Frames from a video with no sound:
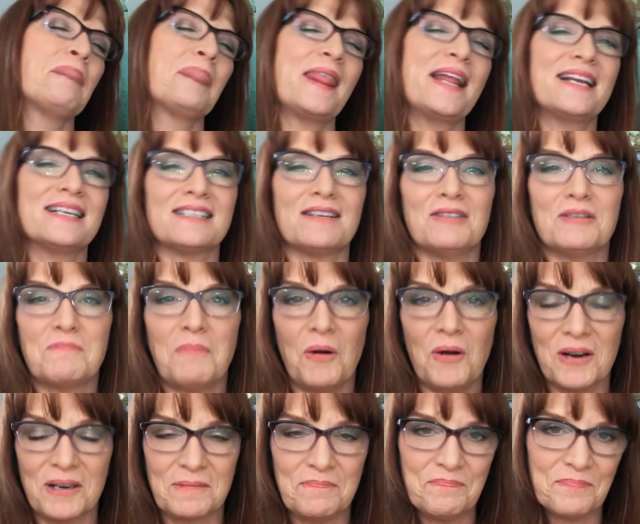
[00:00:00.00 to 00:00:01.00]
Because I was
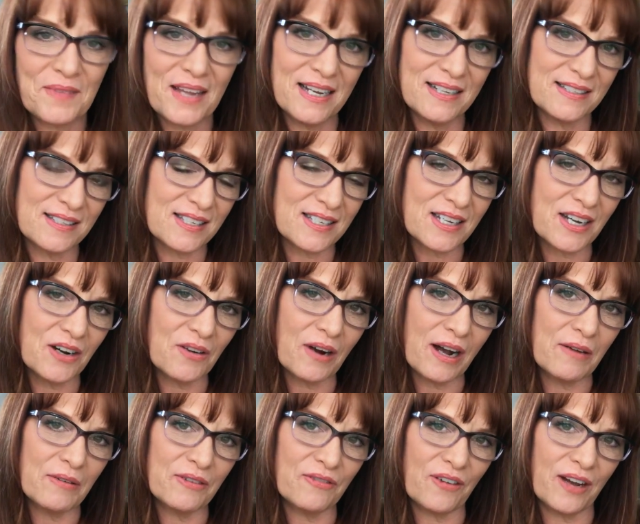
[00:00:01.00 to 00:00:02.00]
bored. And so
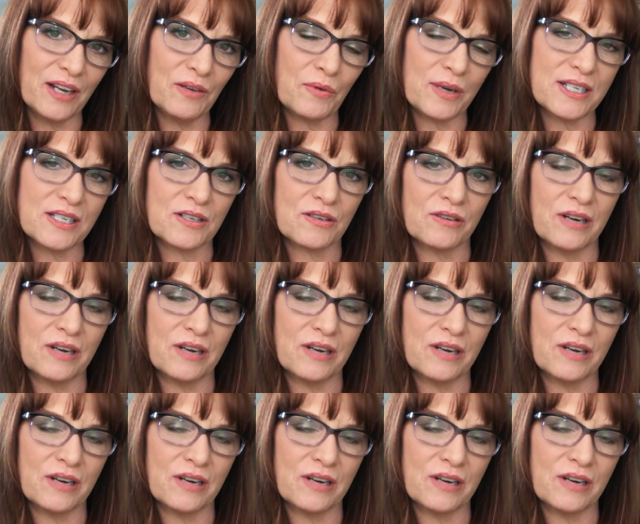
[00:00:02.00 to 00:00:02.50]
I would find ways to